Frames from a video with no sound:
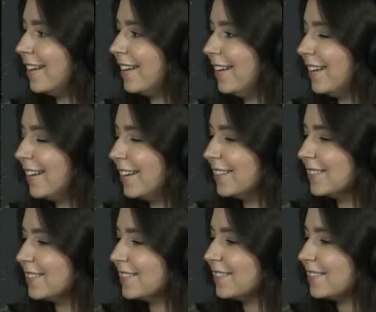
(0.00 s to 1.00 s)

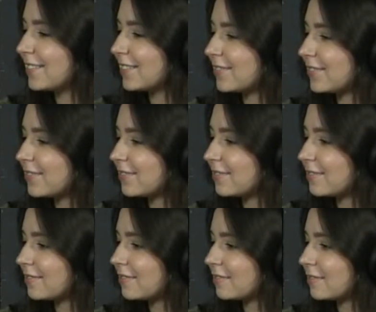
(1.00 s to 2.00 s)

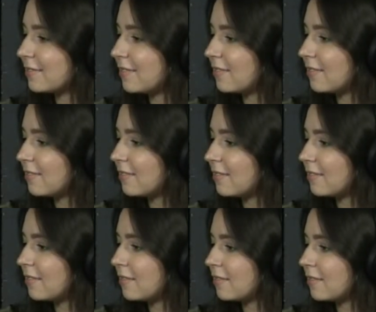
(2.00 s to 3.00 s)

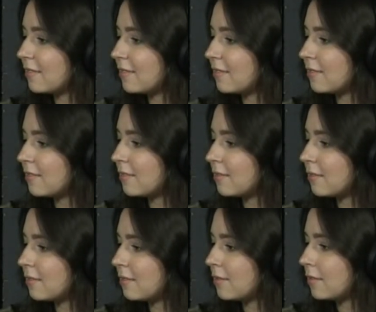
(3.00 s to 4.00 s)

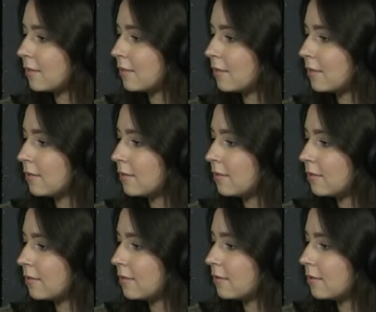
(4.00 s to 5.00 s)

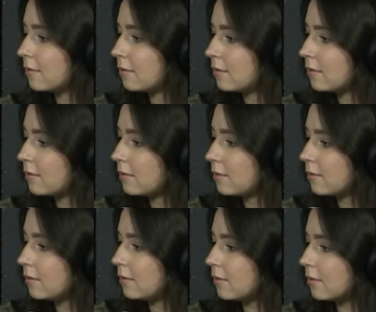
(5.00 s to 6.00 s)

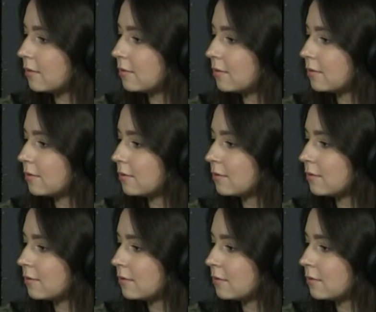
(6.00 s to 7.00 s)

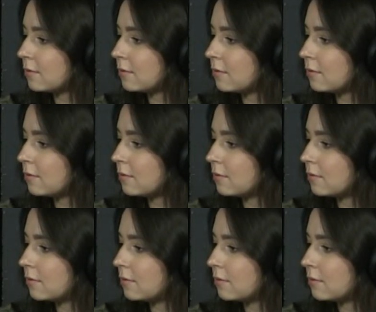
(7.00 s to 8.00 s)
The person shown says nothing.